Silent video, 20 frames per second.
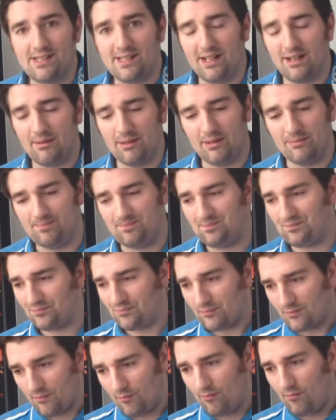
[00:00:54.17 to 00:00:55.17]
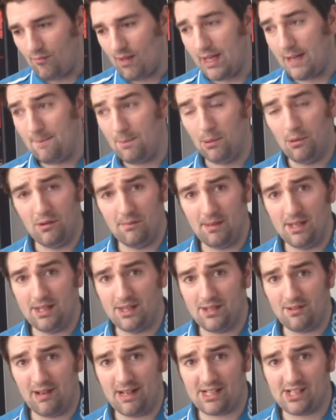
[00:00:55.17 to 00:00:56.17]
So he pointed me in
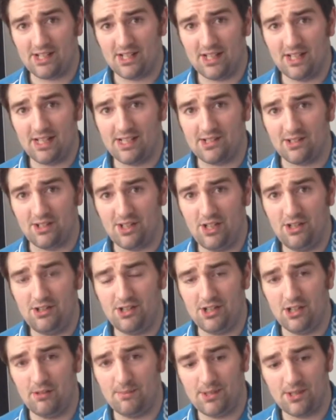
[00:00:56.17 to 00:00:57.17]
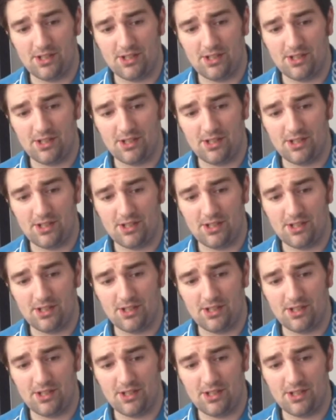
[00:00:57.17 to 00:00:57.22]
the direction of this on YouTube.